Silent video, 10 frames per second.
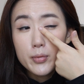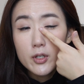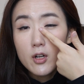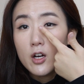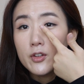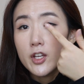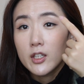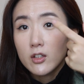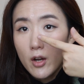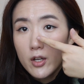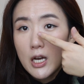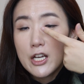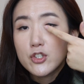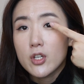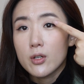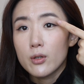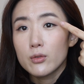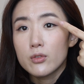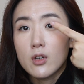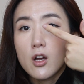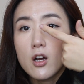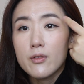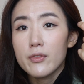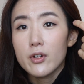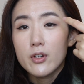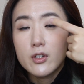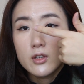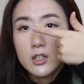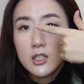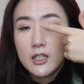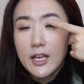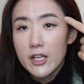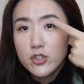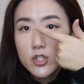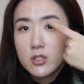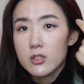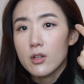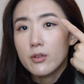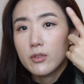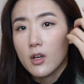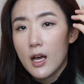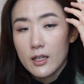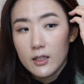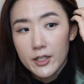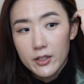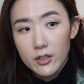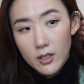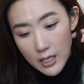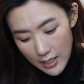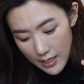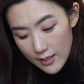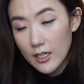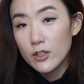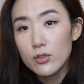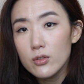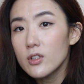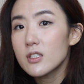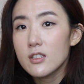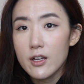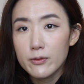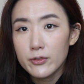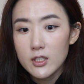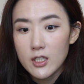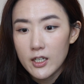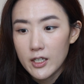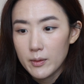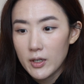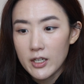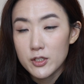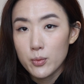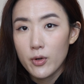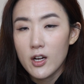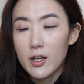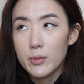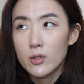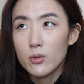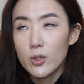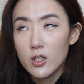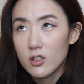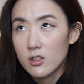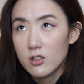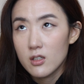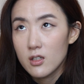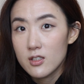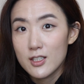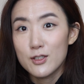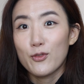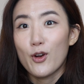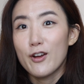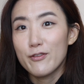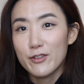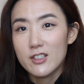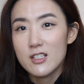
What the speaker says: put on a dark eyeshadow to cover the edges of the eyeliner. And I do this every time. I swear I've been doing this since forever.